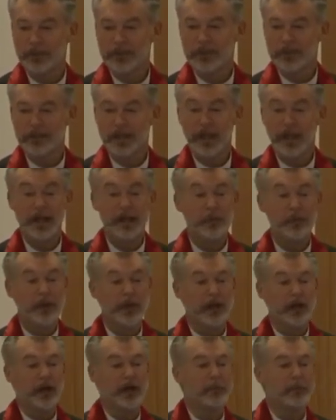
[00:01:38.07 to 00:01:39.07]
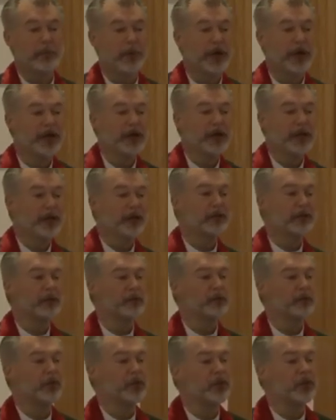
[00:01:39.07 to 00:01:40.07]
Today, we are breaking the
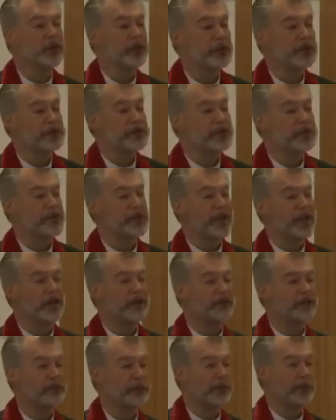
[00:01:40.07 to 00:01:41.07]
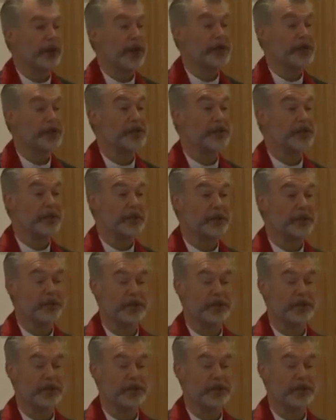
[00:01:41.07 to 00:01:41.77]
rules of precedence.